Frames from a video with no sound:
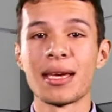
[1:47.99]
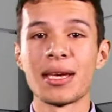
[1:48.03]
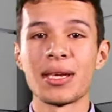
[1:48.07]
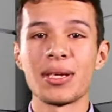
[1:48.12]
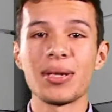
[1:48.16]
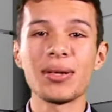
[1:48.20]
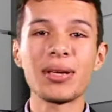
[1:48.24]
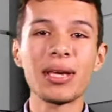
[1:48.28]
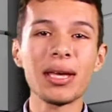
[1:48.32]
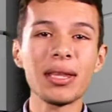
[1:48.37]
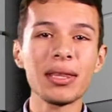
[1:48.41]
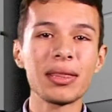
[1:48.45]

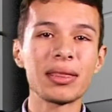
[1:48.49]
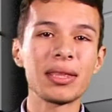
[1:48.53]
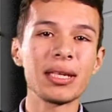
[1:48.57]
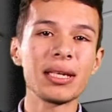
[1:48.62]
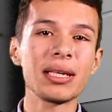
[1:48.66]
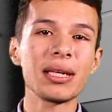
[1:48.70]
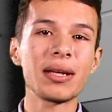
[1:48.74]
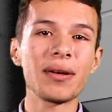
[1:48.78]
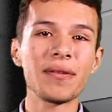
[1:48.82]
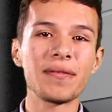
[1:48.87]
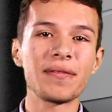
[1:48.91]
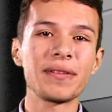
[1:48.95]
You can
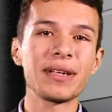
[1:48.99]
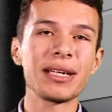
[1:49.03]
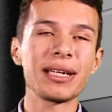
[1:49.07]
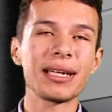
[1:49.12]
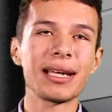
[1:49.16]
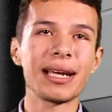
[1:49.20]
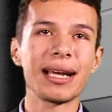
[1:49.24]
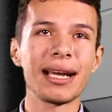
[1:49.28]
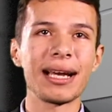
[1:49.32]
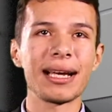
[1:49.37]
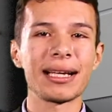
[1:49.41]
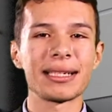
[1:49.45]
think of
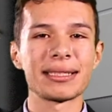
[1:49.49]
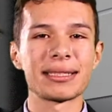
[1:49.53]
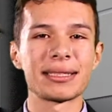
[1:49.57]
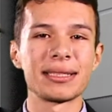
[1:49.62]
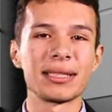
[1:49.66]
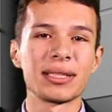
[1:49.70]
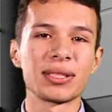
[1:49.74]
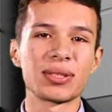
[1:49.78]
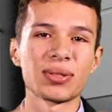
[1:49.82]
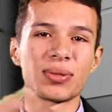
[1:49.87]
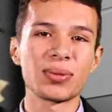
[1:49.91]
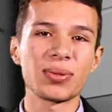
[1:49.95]
it as
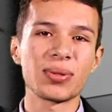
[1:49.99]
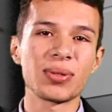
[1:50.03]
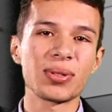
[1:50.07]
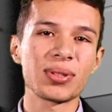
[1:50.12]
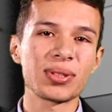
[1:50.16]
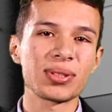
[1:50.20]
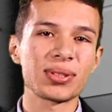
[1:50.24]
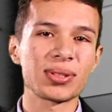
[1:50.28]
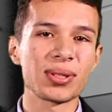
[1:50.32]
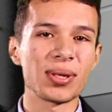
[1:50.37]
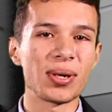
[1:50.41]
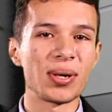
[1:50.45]
the
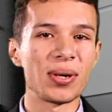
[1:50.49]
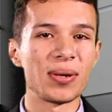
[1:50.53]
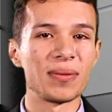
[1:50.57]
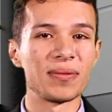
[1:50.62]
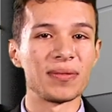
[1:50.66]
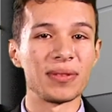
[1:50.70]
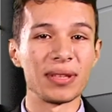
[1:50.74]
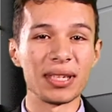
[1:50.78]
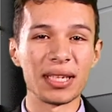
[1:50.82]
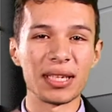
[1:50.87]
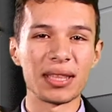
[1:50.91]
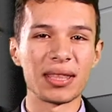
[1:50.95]
source of
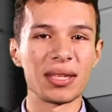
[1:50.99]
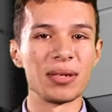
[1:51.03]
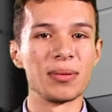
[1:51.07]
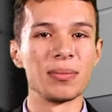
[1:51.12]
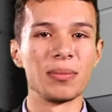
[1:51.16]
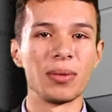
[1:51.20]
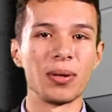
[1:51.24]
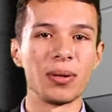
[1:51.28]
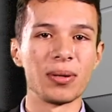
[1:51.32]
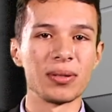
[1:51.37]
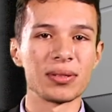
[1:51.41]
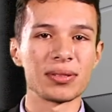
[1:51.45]
lithium
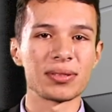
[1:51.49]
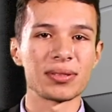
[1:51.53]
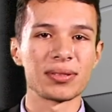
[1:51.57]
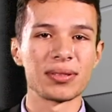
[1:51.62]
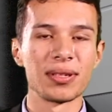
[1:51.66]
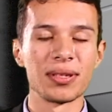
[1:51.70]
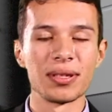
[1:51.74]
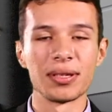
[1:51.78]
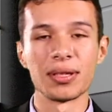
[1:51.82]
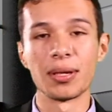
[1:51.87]
balls.